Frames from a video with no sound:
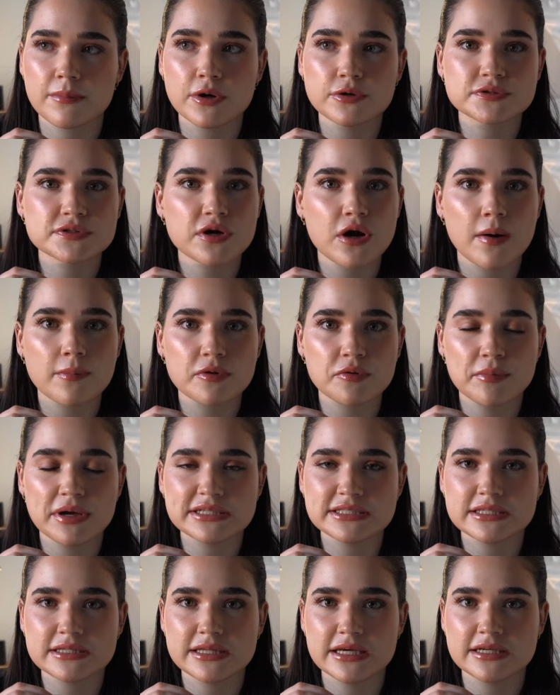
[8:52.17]
most
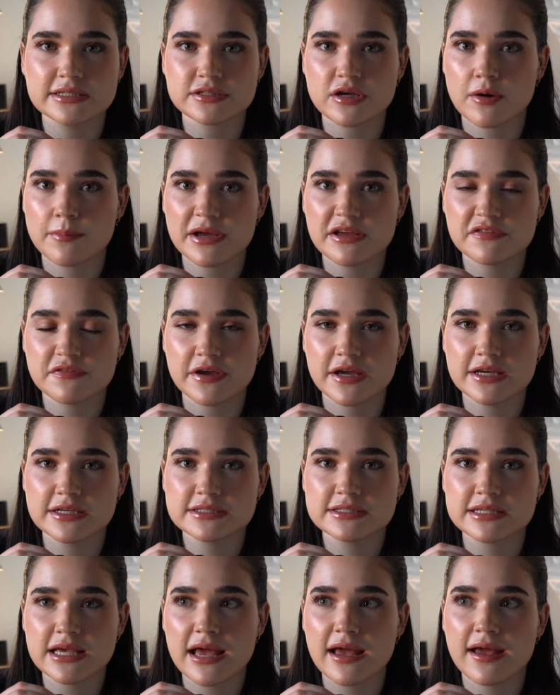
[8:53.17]
complimented things on my
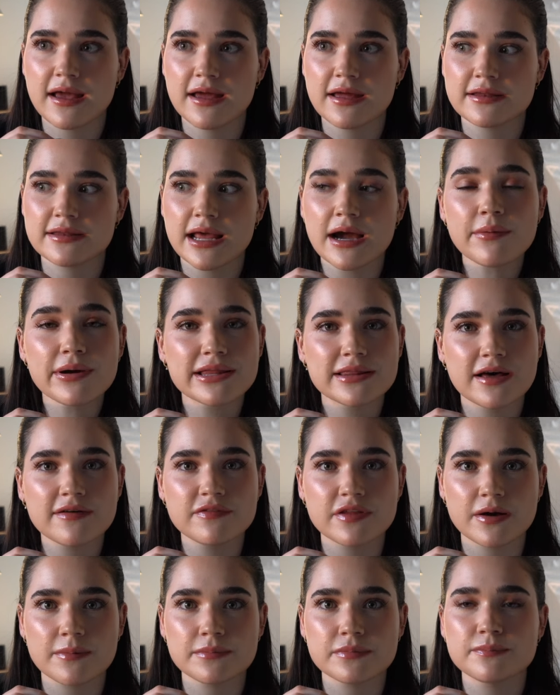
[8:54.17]
face, and now I love
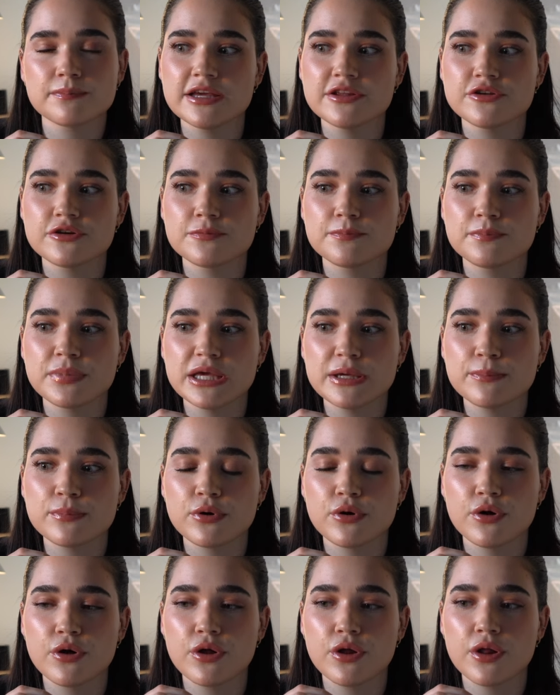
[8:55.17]
them. Either
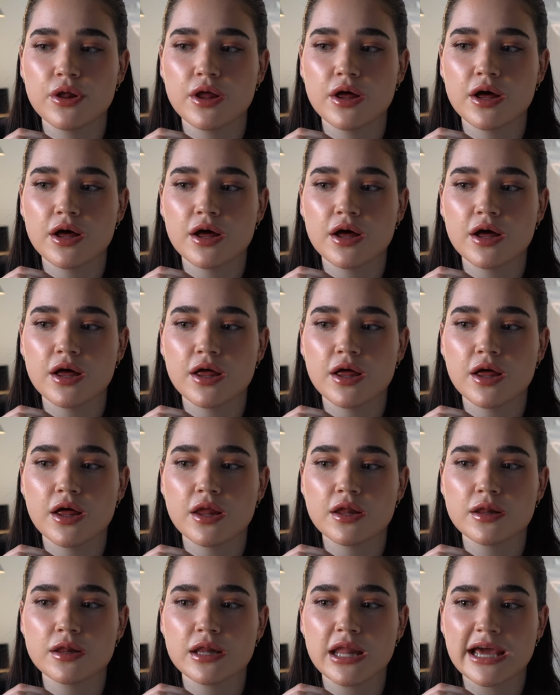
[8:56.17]
people
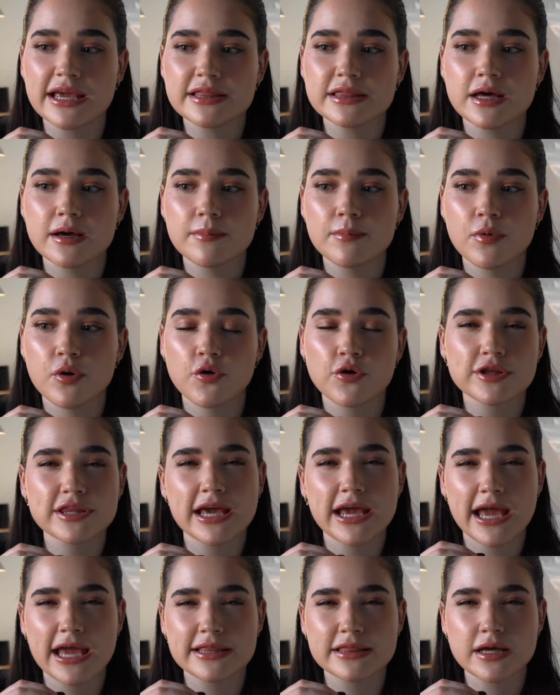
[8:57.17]
like them or
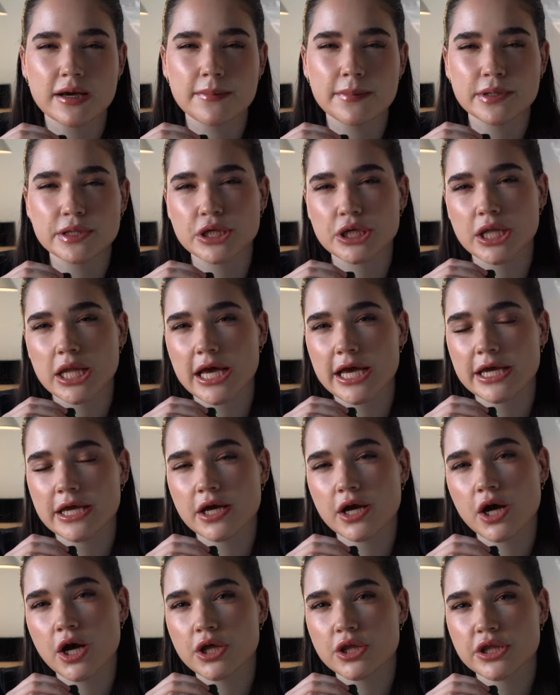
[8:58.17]
they hate them and they're like,
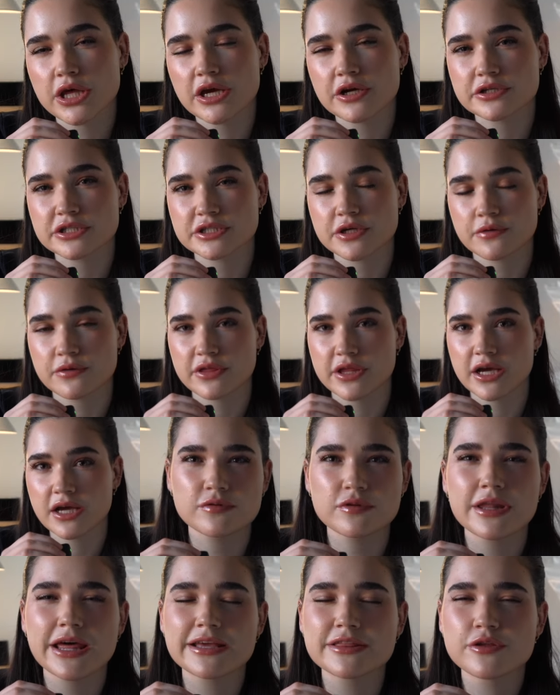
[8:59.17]
they are so thick.
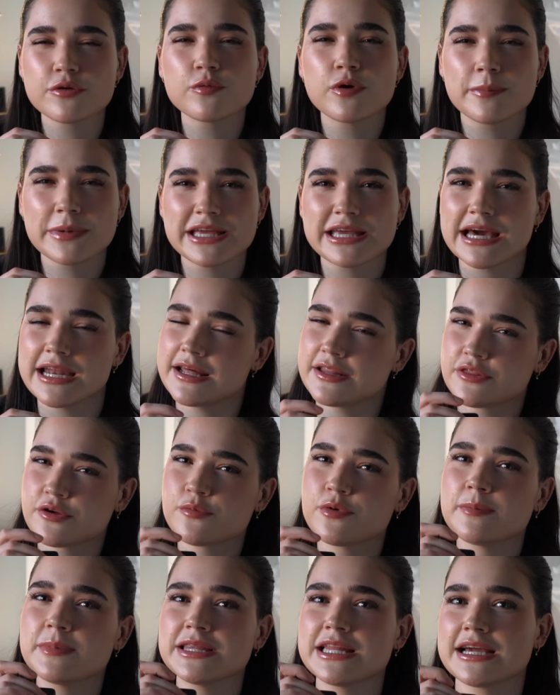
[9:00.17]
Like the women get it. The
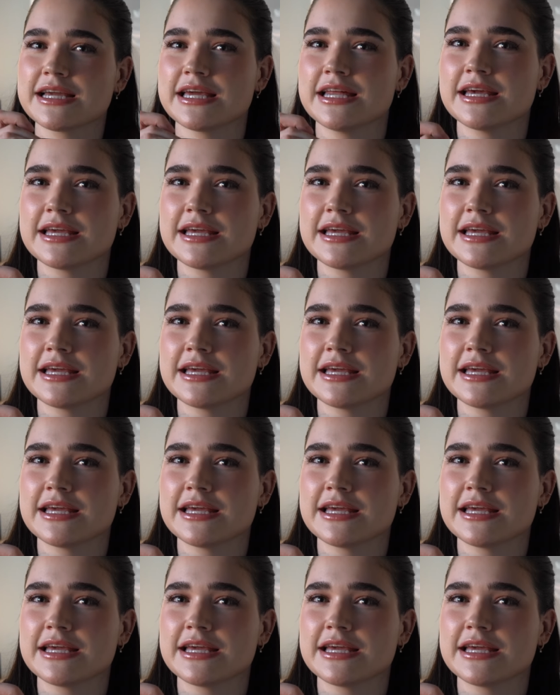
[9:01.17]
women that get